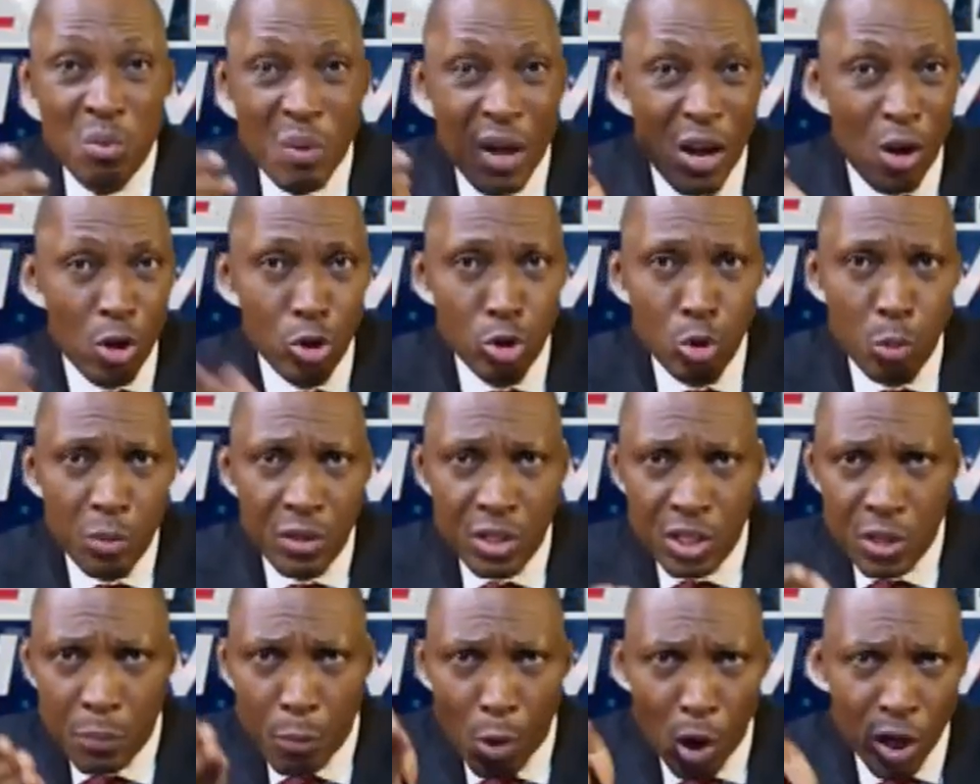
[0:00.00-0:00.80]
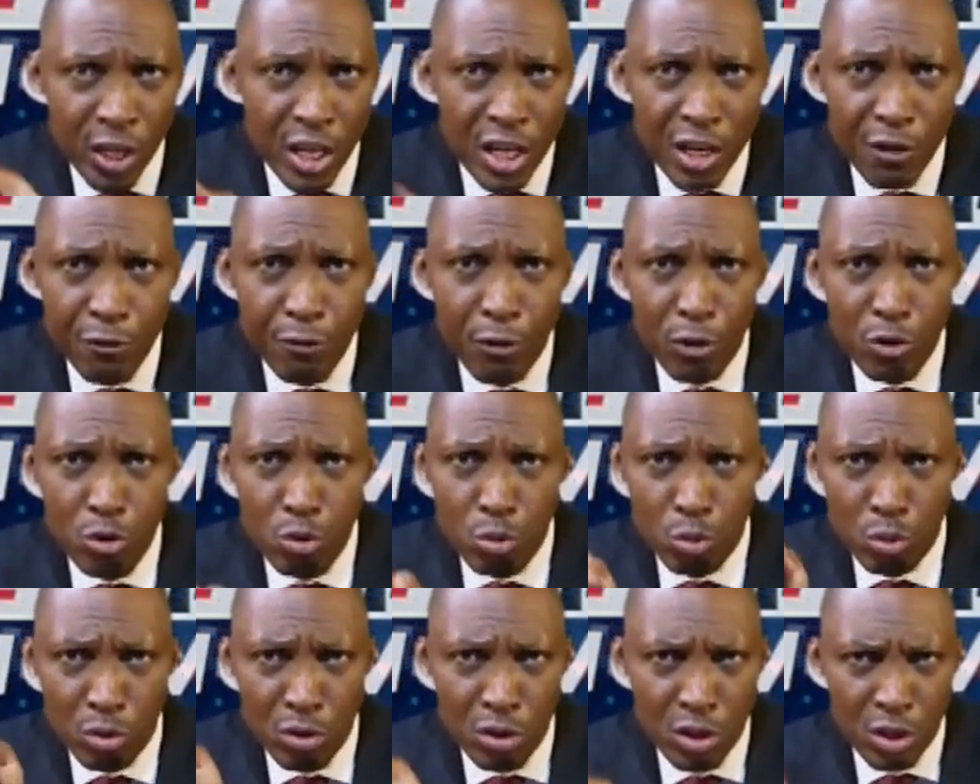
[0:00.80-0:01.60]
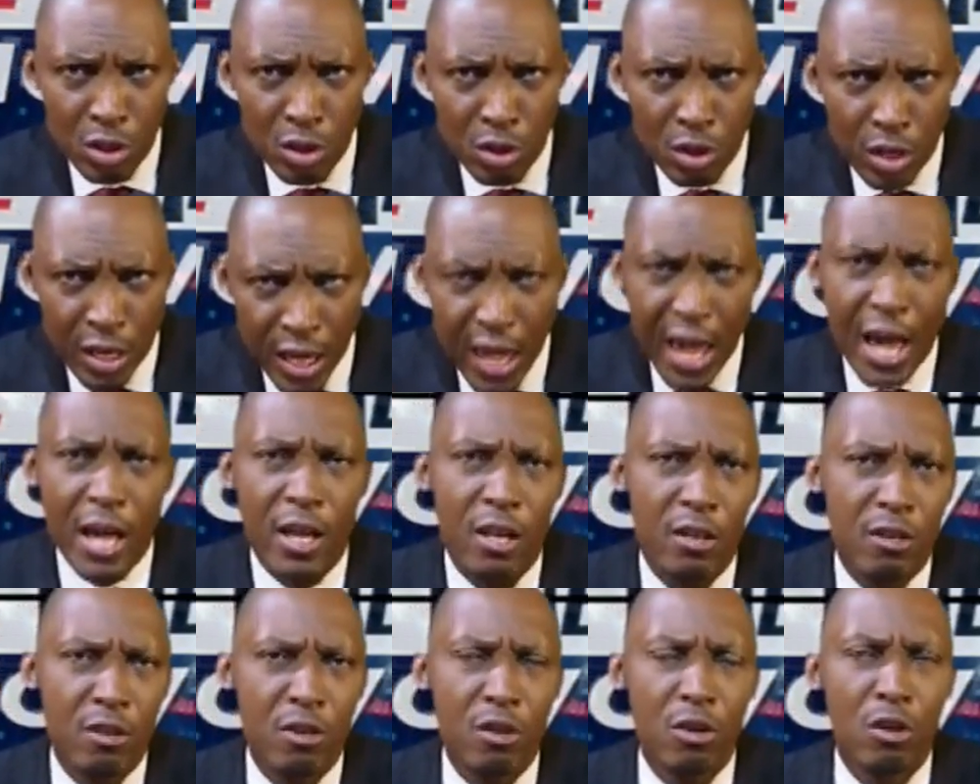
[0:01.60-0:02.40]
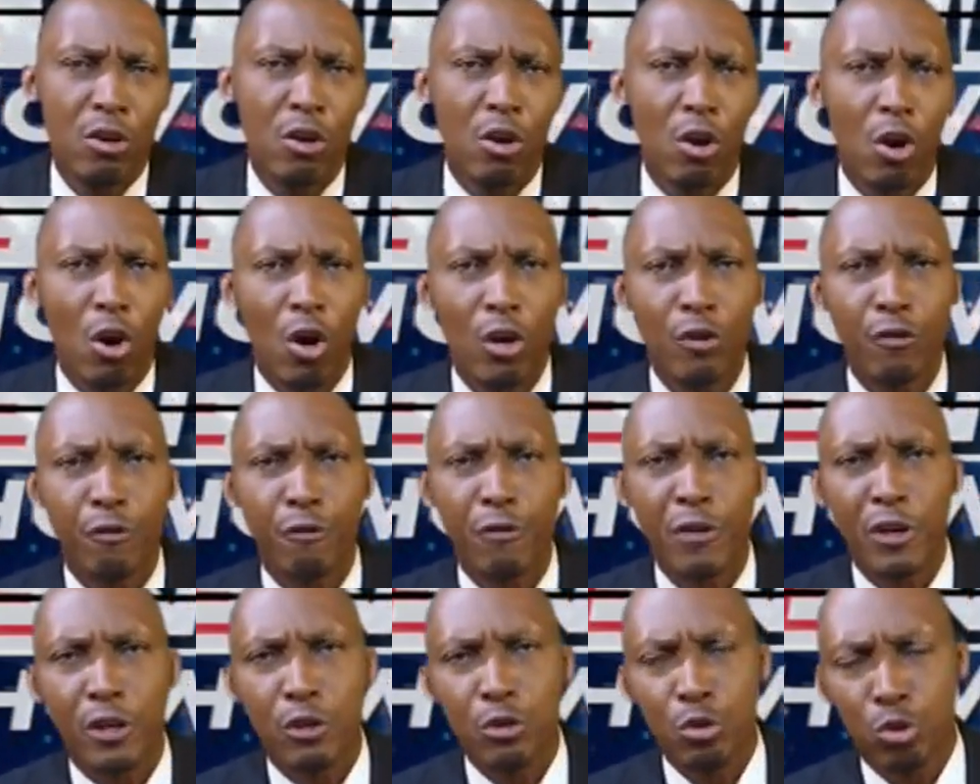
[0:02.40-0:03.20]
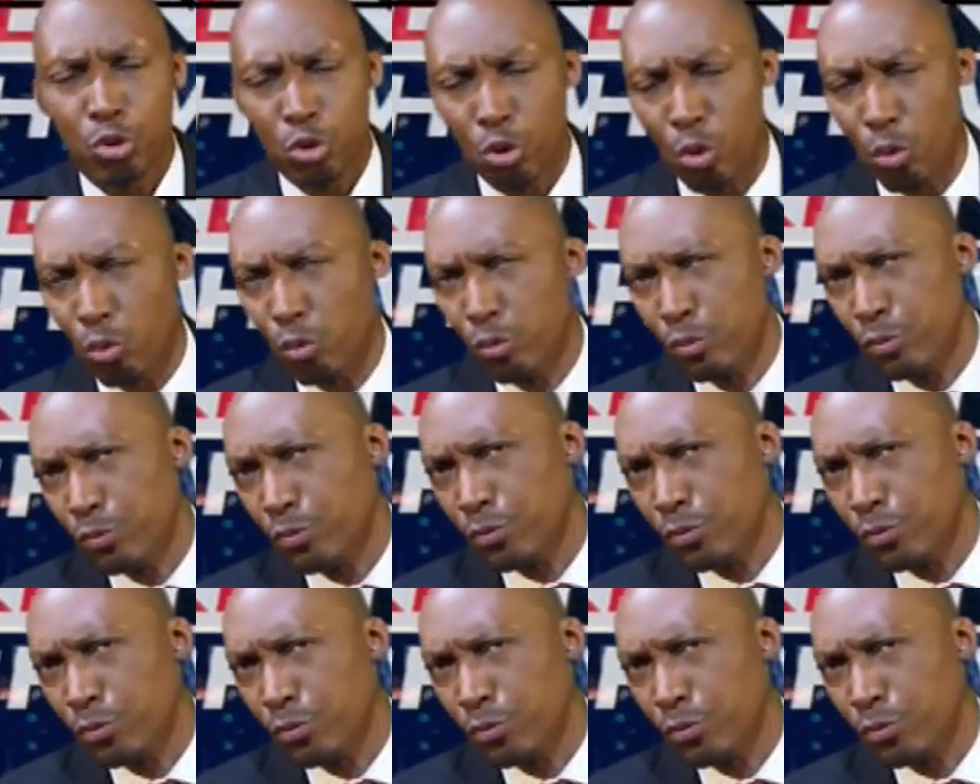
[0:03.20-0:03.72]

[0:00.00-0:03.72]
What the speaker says: are going to be debunking it for you here on Fake News Show.